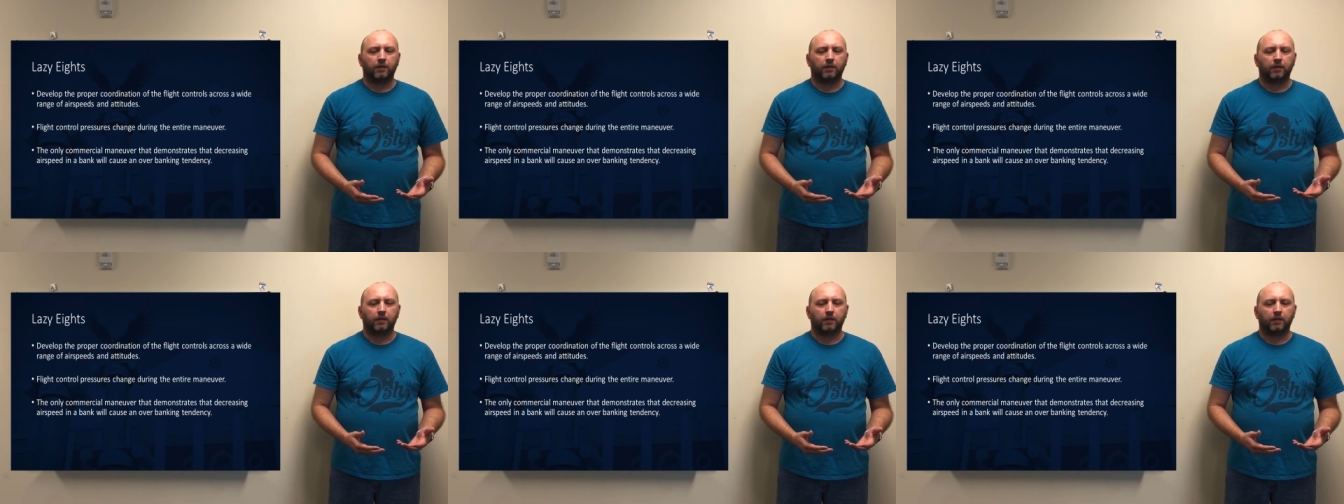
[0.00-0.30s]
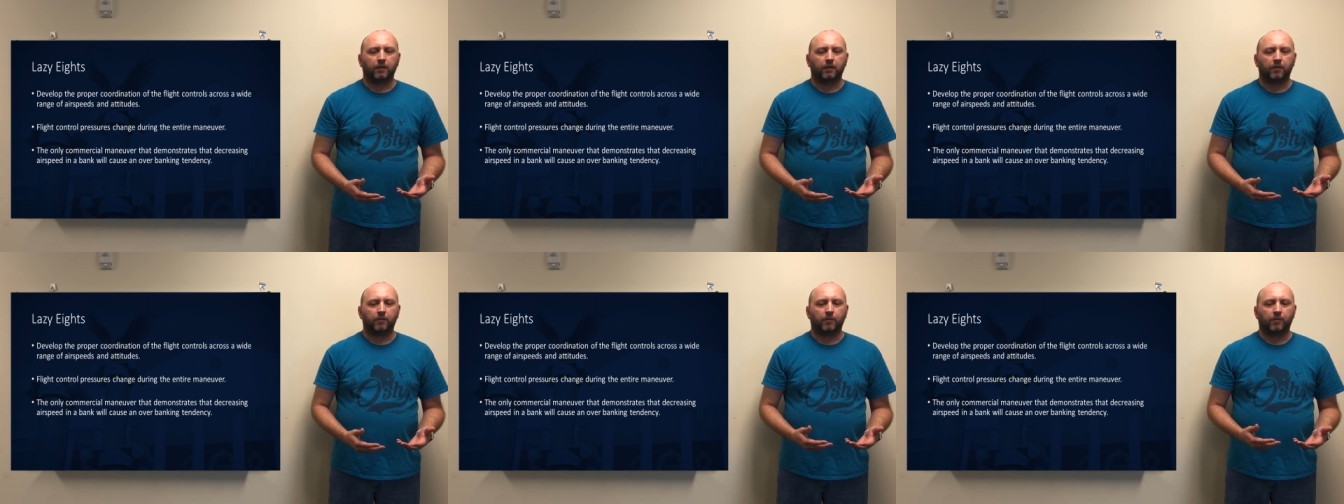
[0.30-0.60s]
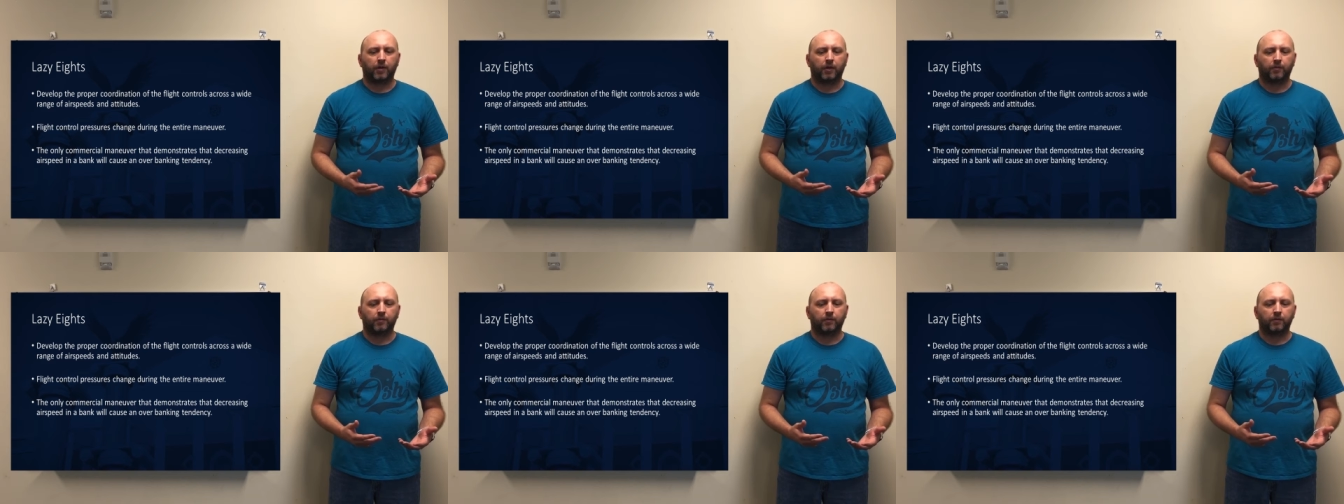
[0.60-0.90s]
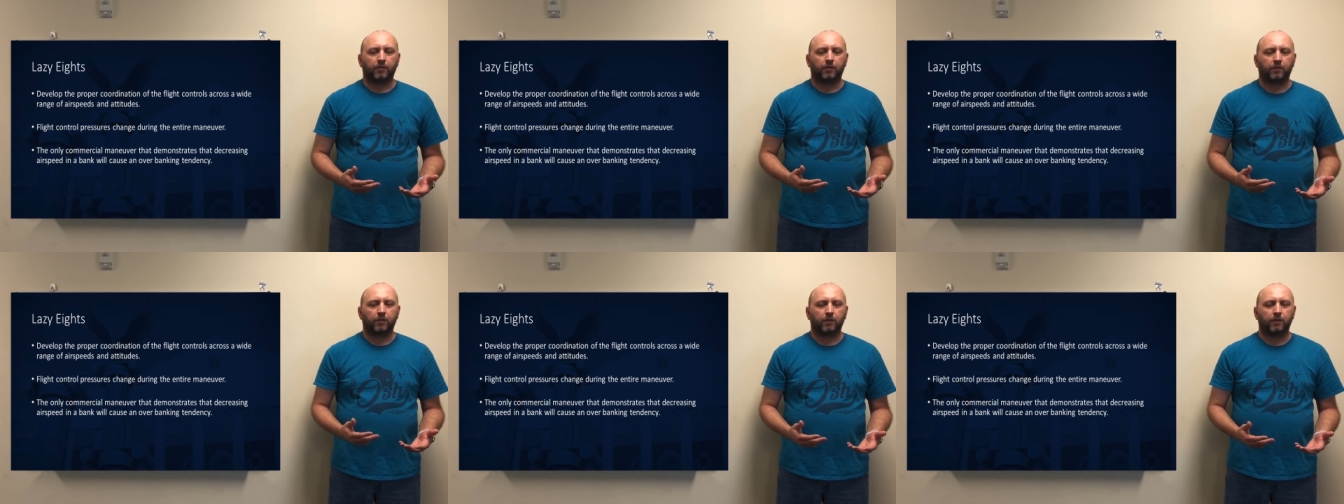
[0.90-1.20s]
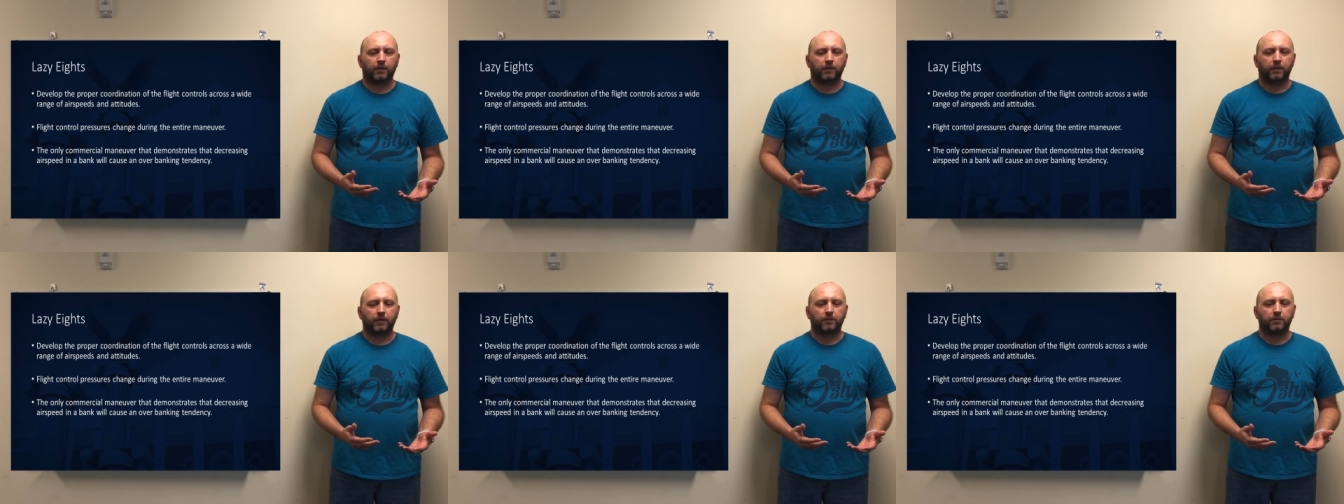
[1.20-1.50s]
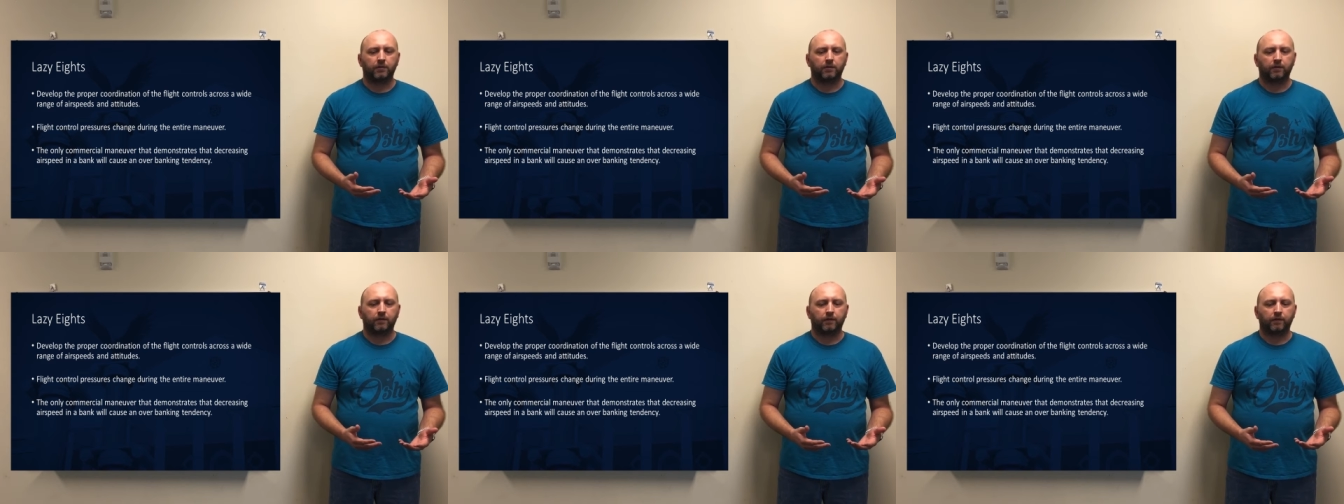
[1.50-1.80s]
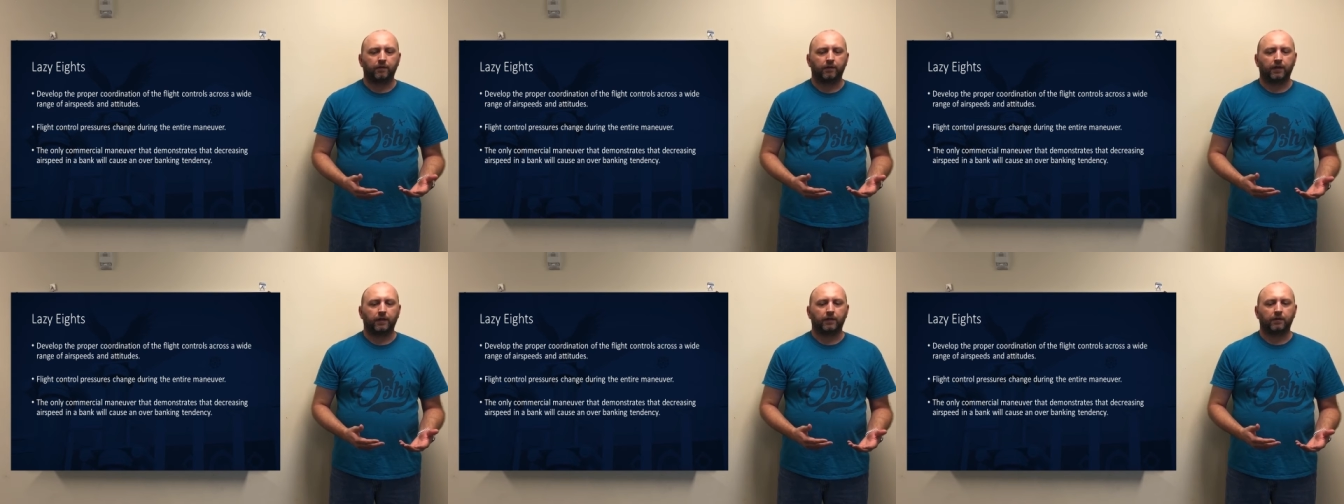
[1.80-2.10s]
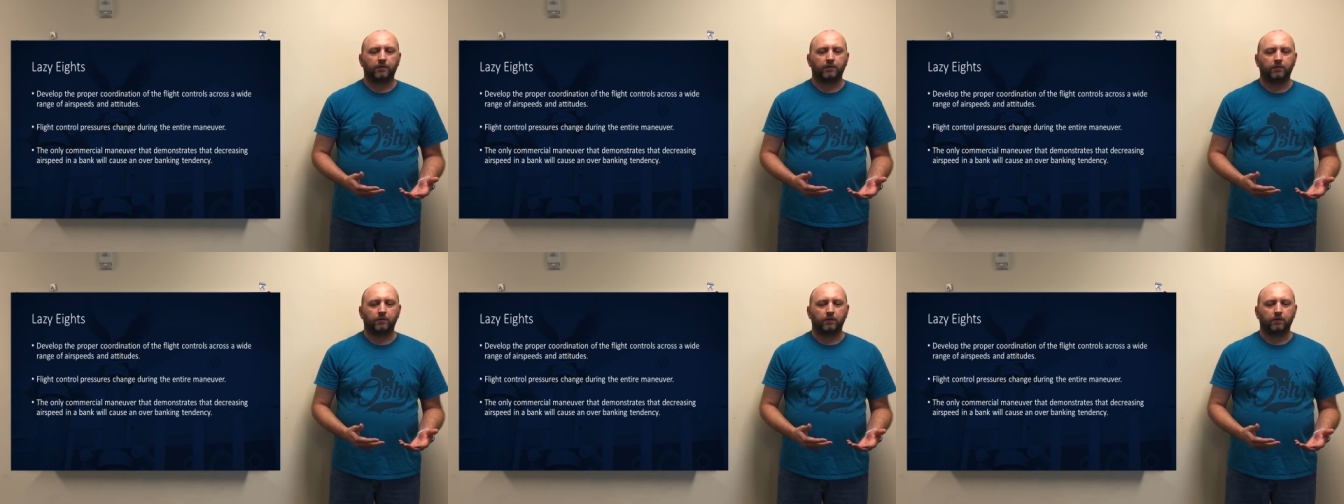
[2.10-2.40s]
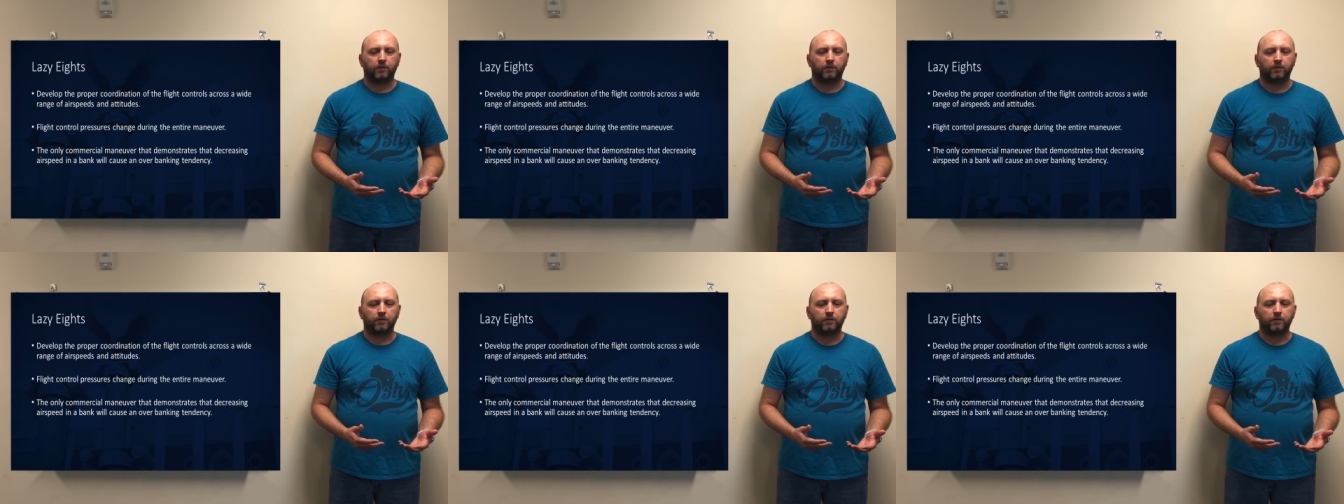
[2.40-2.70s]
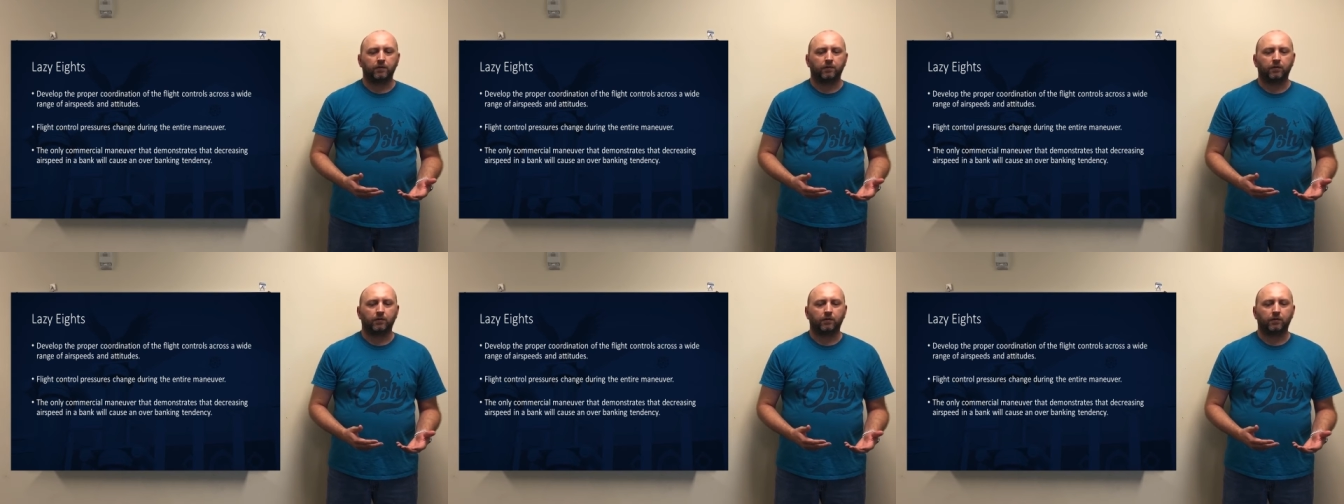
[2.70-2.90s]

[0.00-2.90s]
the proper coordination of the flight controls